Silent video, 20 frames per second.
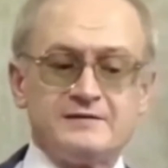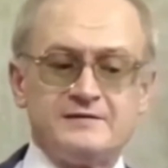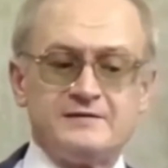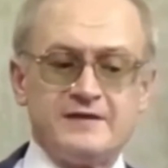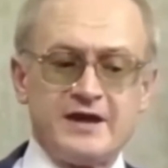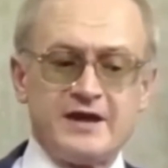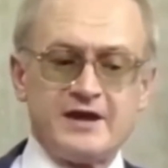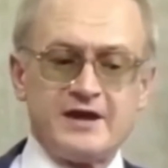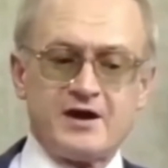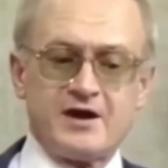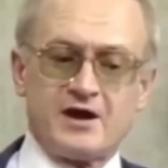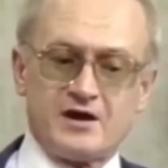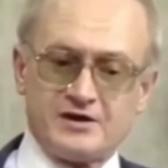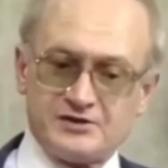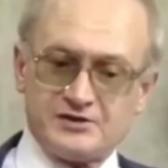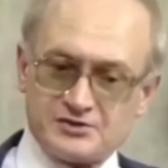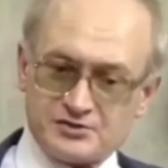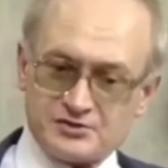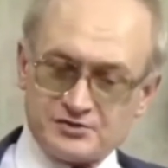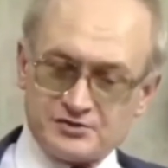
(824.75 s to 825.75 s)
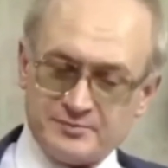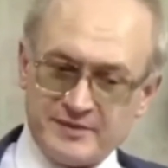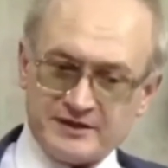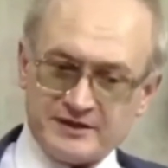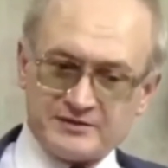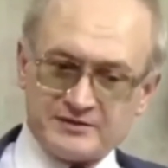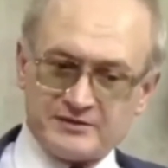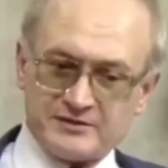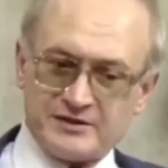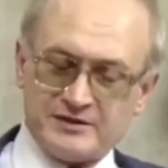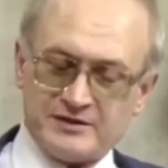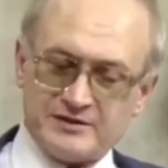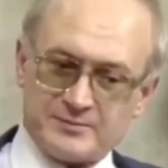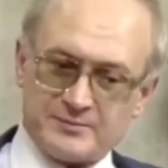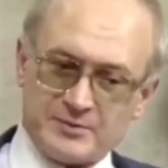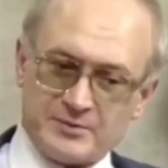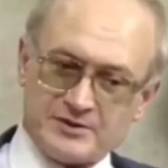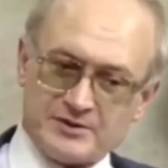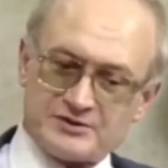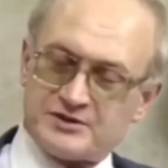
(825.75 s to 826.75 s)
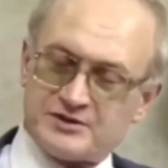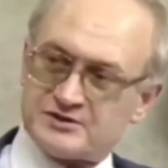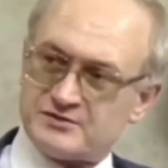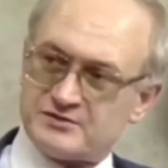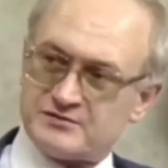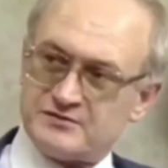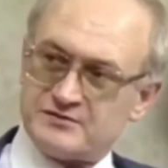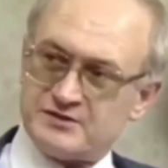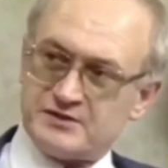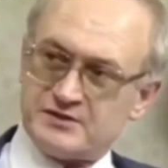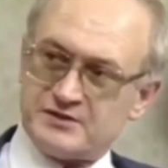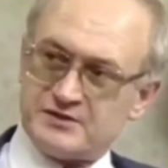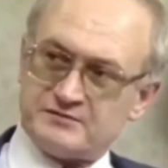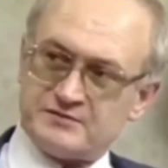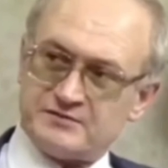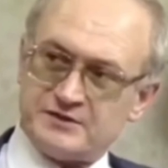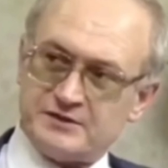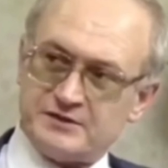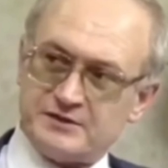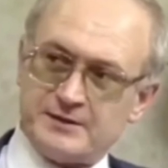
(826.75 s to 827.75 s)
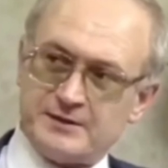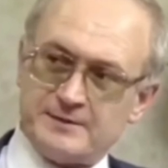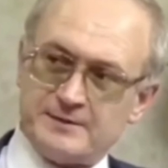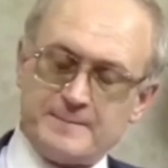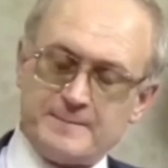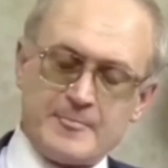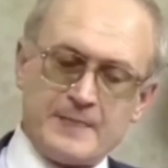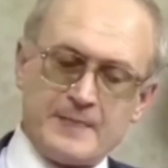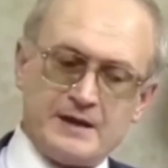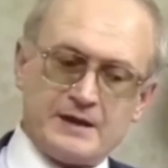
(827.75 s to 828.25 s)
they are instrumental in the process of the, of the uh,